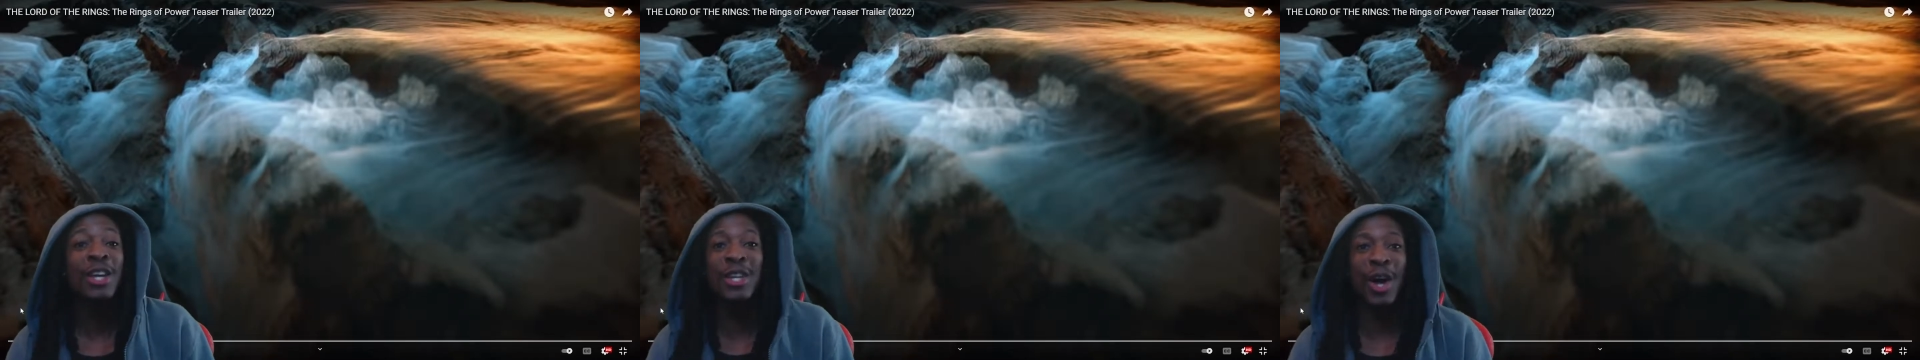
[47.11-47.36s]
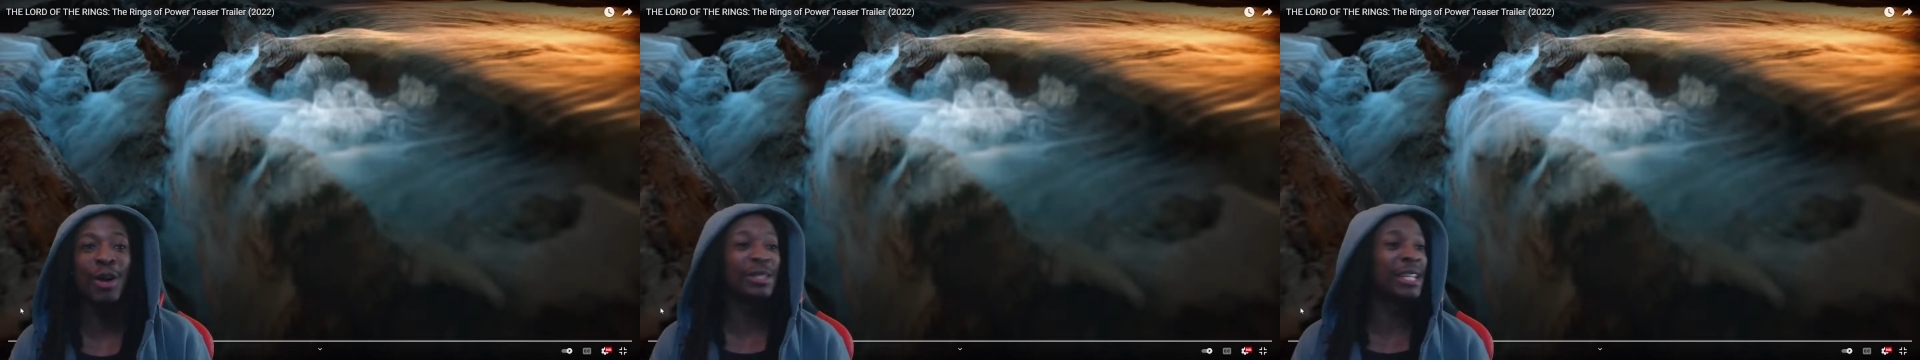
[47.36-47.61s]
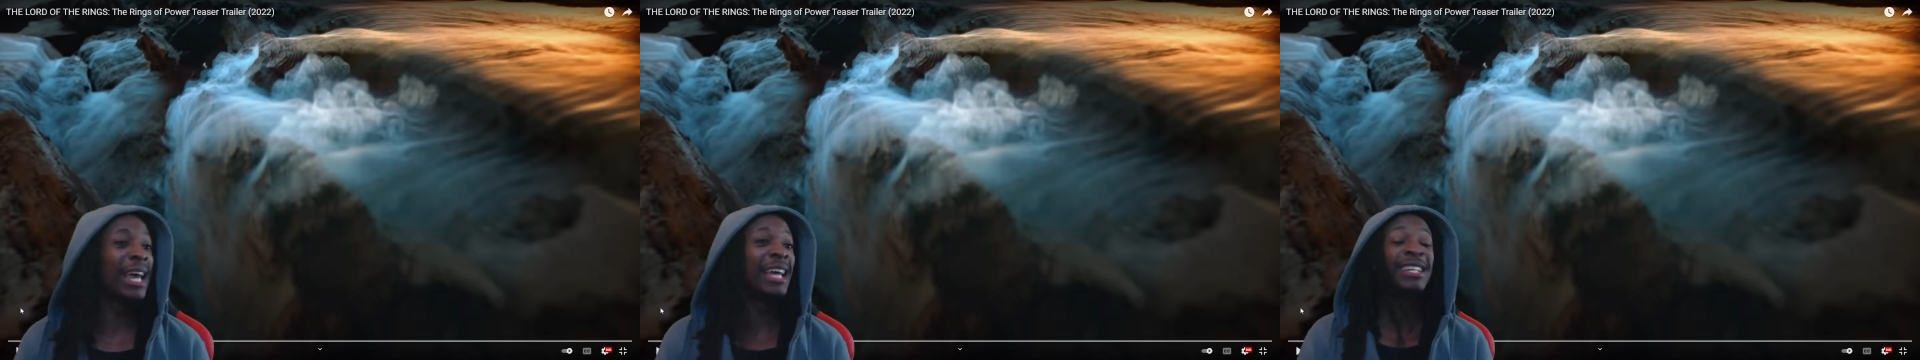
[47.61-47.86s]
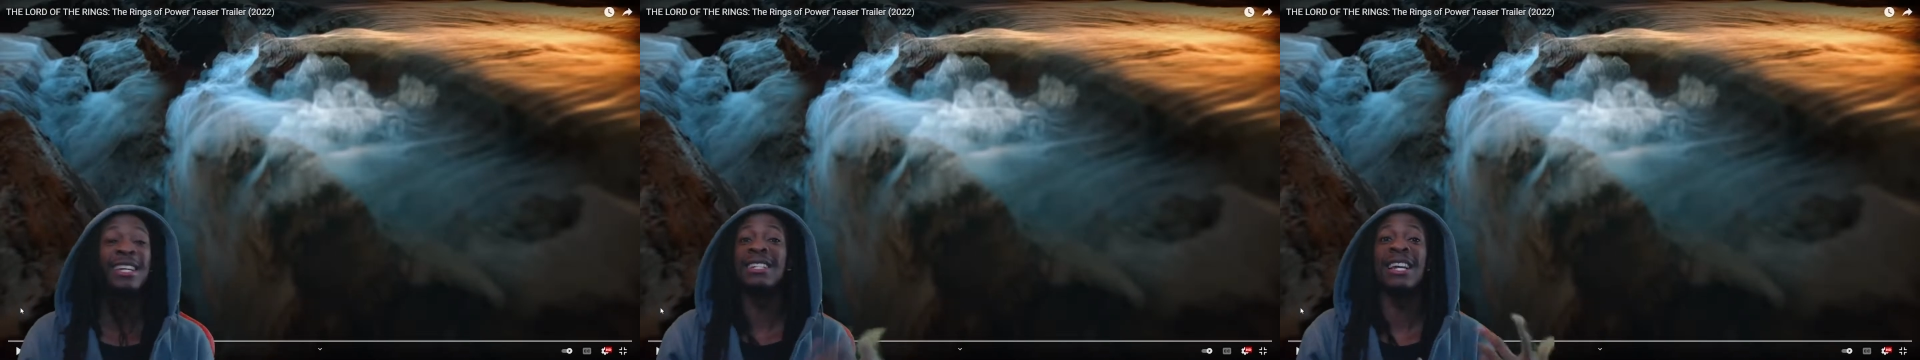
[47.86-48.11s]
you know what I'm saying?
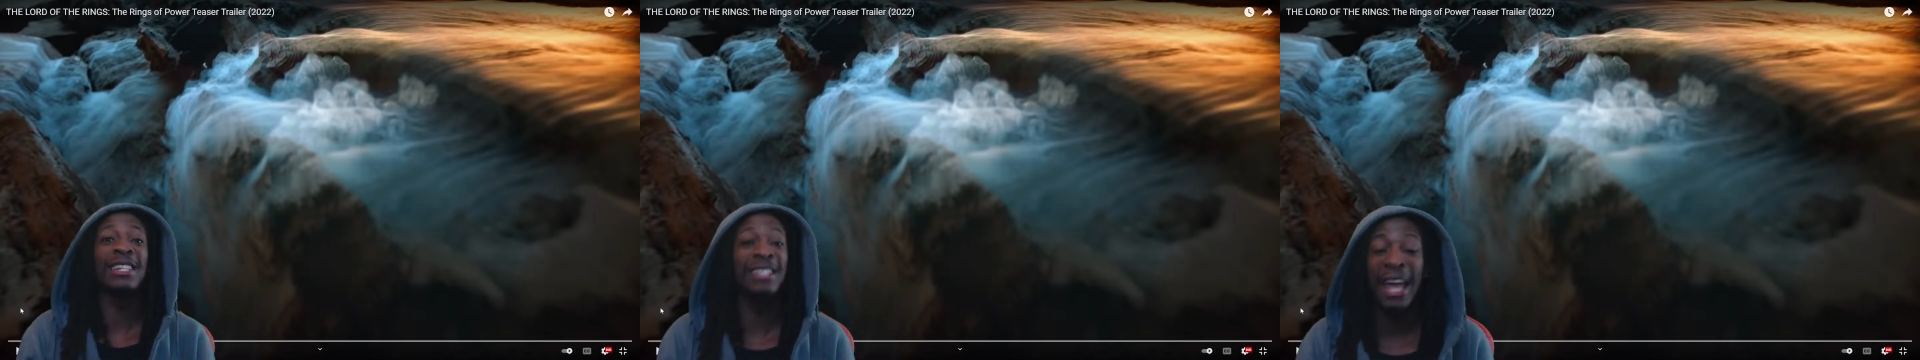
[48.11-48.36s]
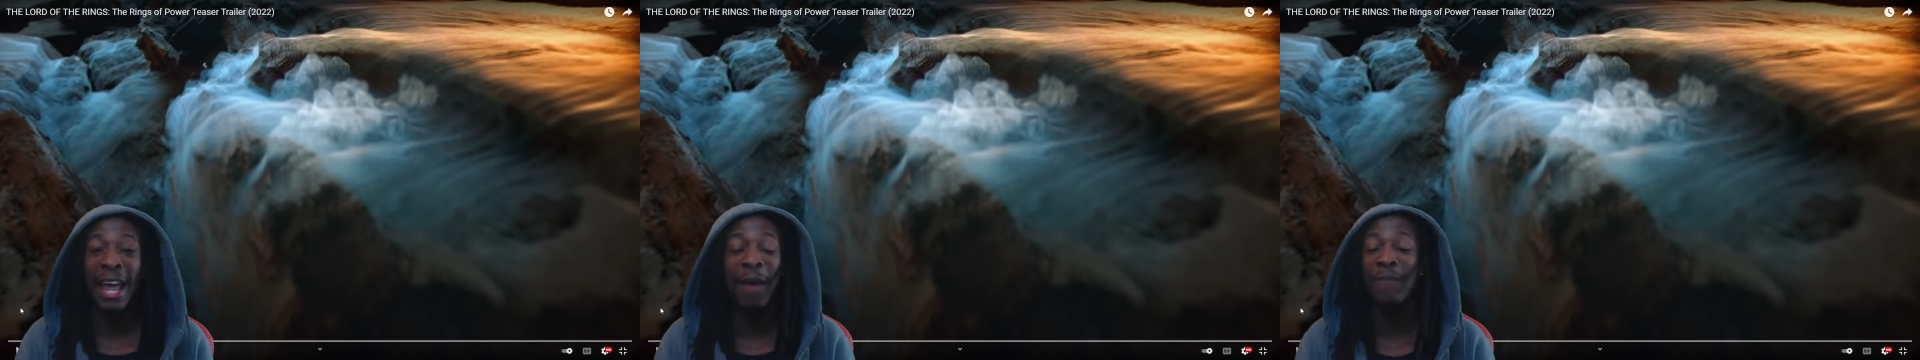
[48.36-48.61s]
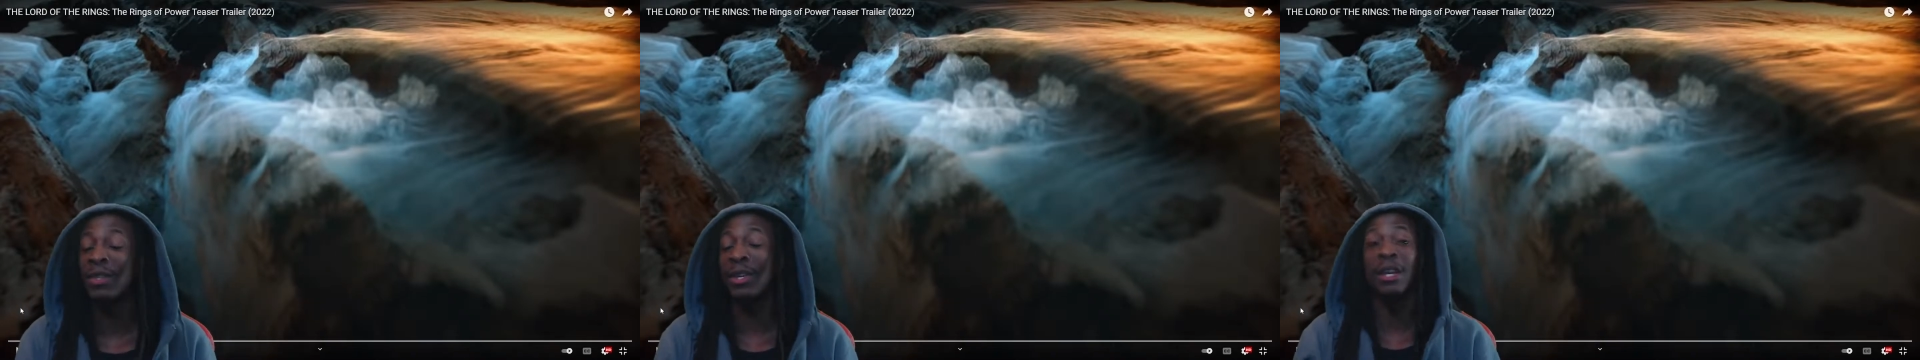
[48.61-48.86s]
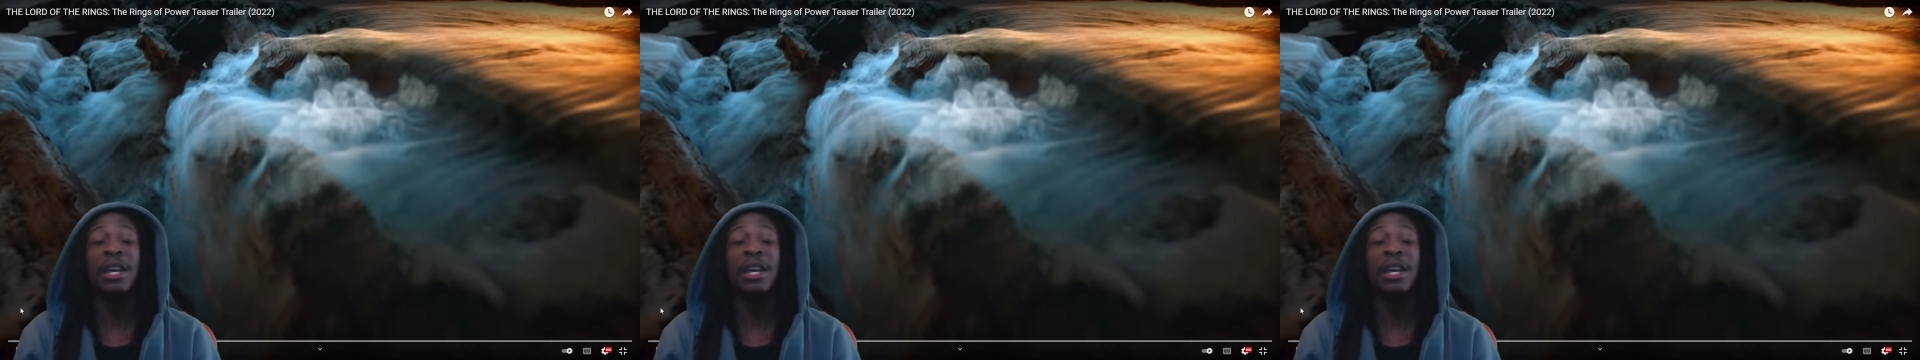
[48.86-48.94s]
To Sam, to